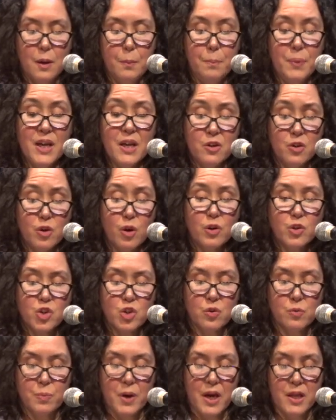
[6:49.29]
being
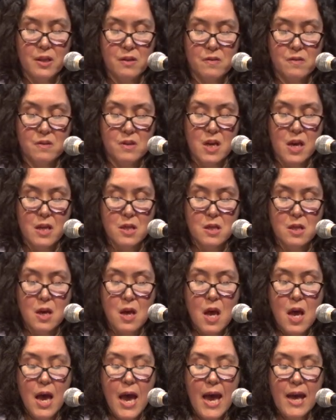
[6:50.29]
nurtured by this death
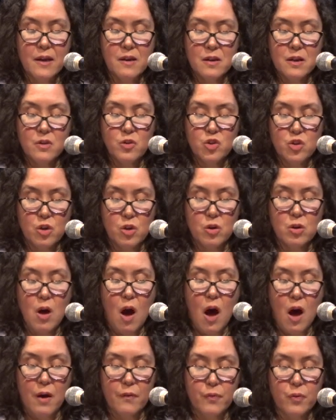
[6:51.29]
and in turn
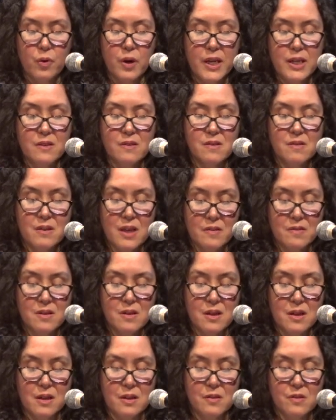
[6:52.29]
offering
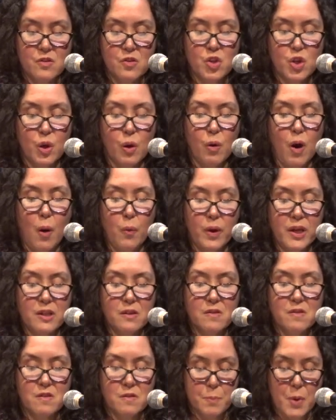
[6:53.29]
sustenance to
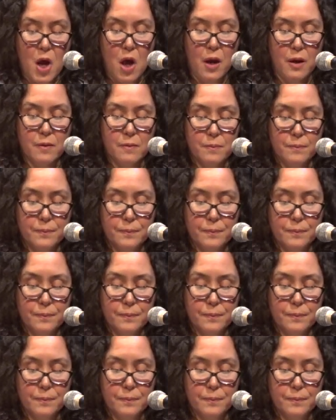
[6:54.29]
growing spawn.